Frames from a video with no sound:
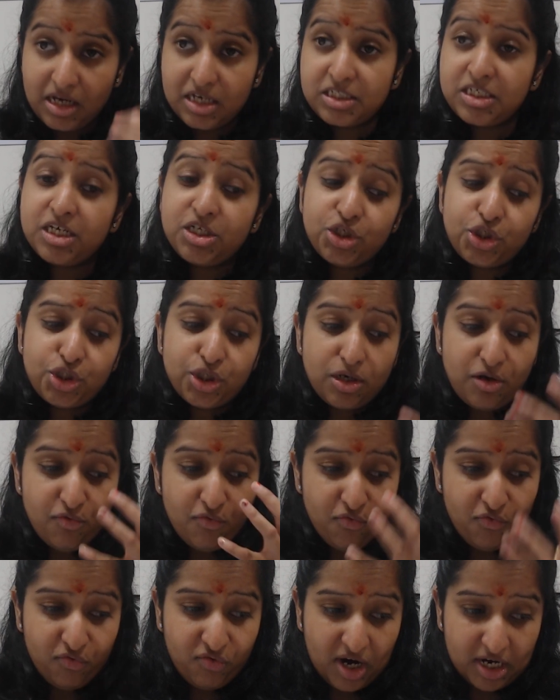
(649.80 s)
essential
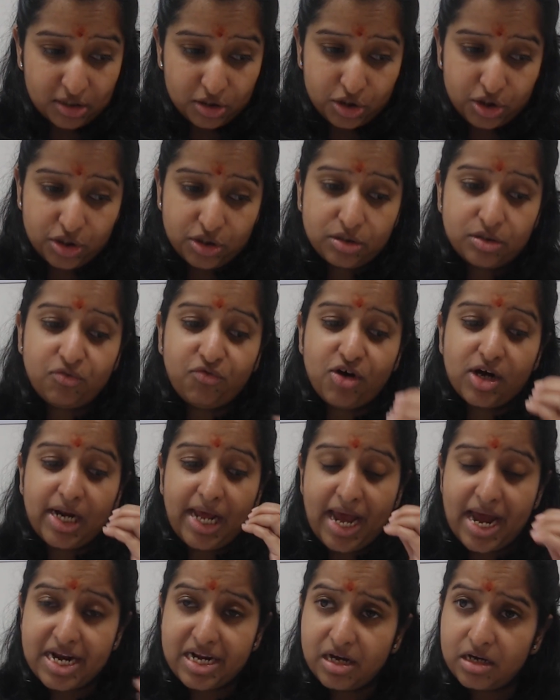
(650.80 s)
functions for
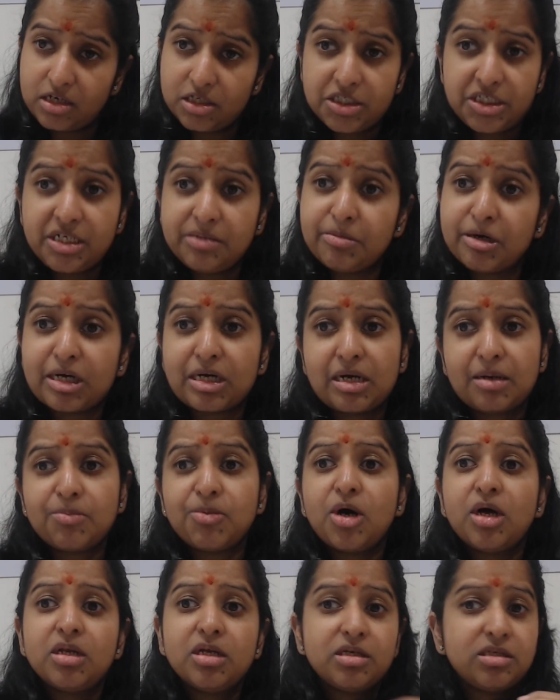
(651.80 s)
energy
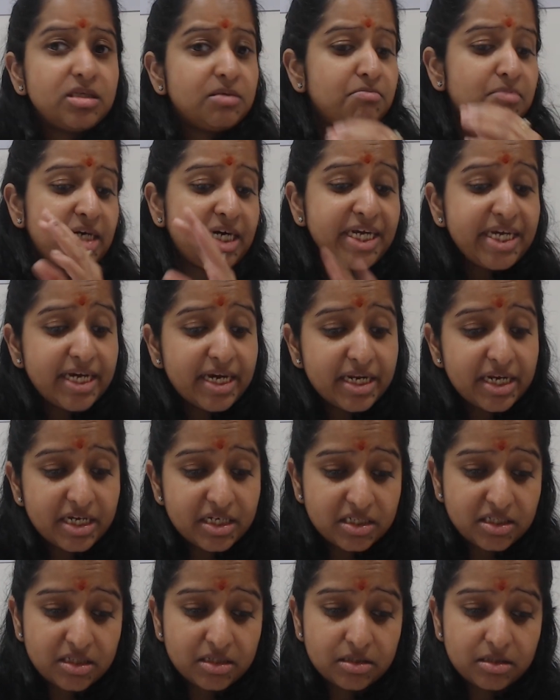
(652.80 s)
metabolism,
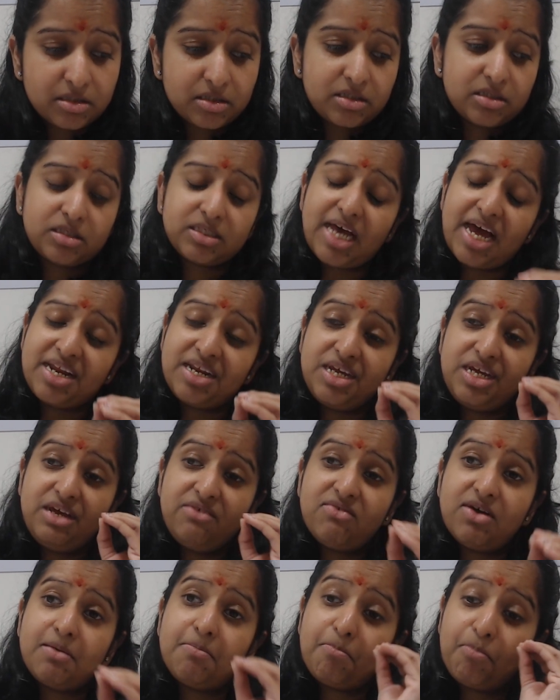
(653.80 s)
DNA synthesis, and
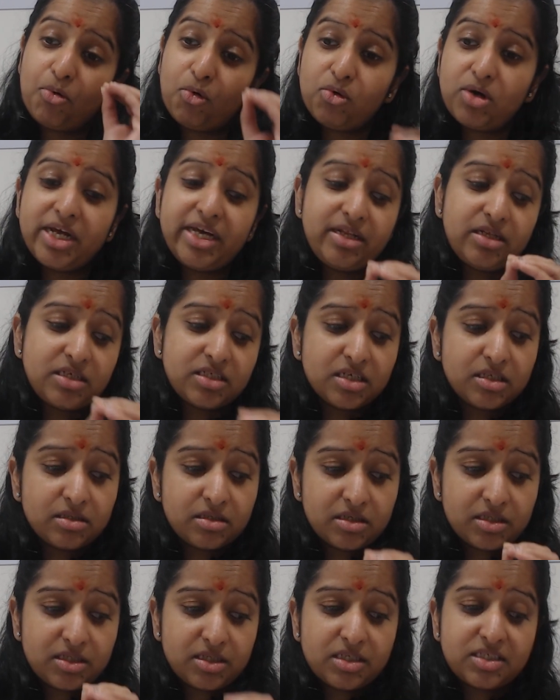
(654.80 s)
even protein
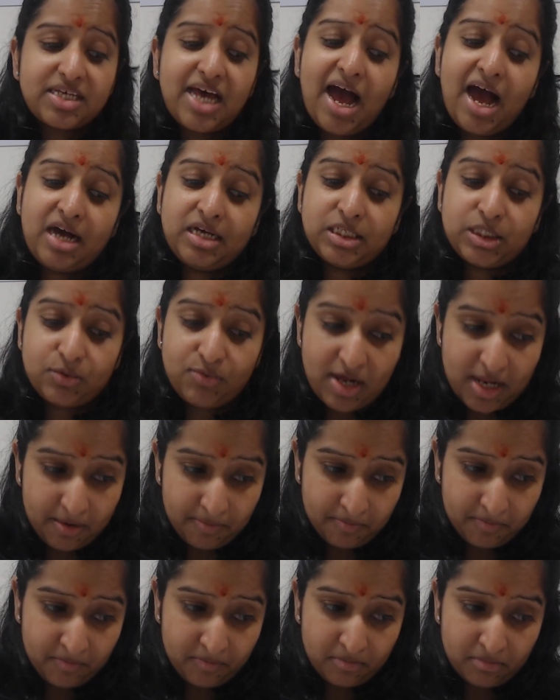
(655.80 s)
synthesis as well.
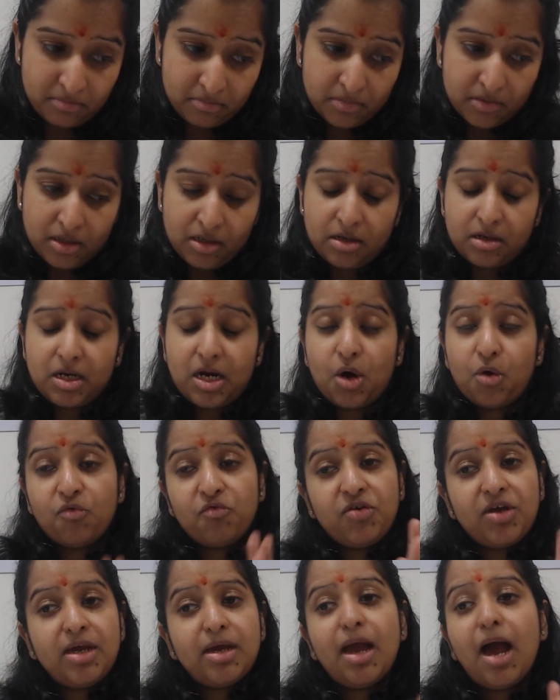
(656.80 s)

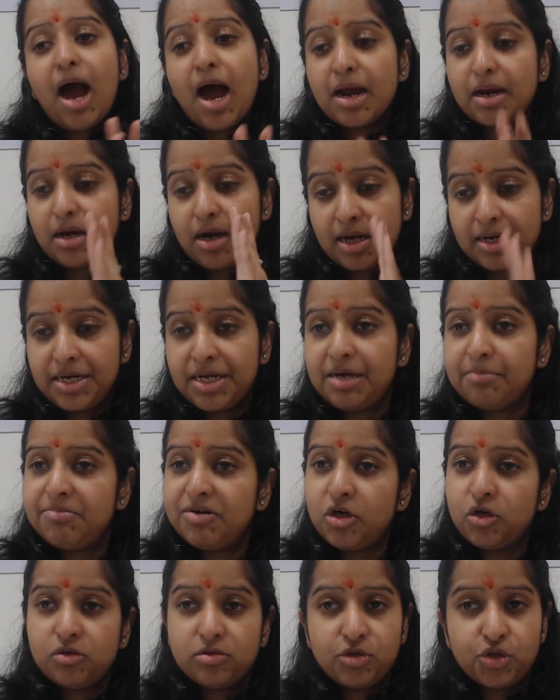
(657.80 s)
Now, we are
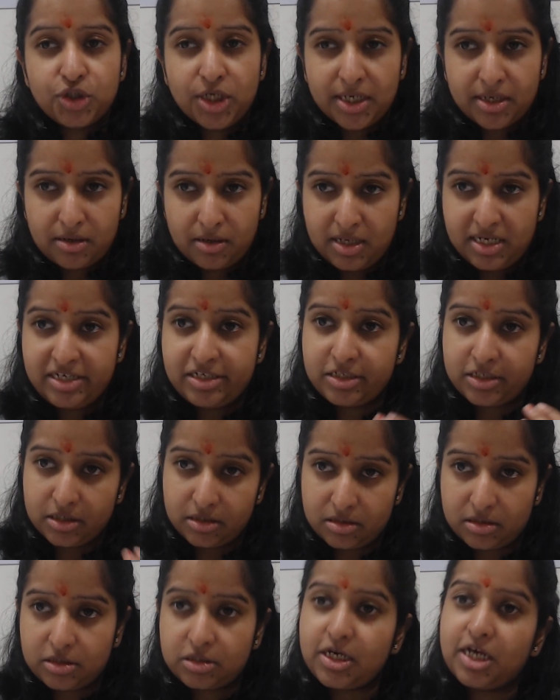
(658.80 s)
unable to generally
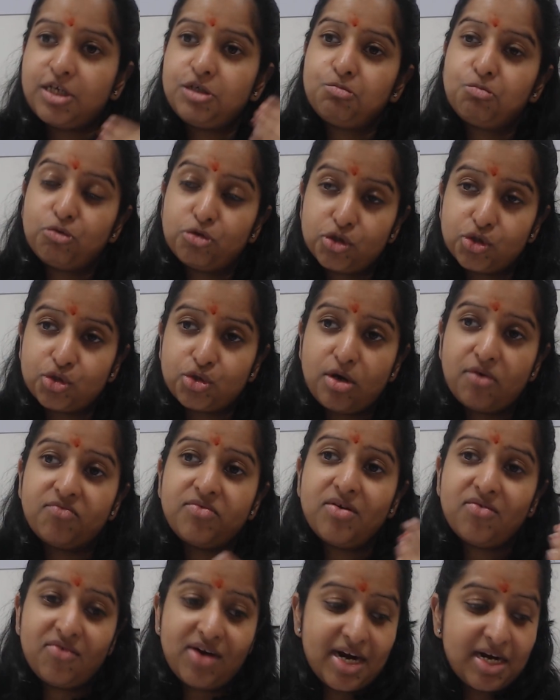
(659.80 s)
synthesize most of the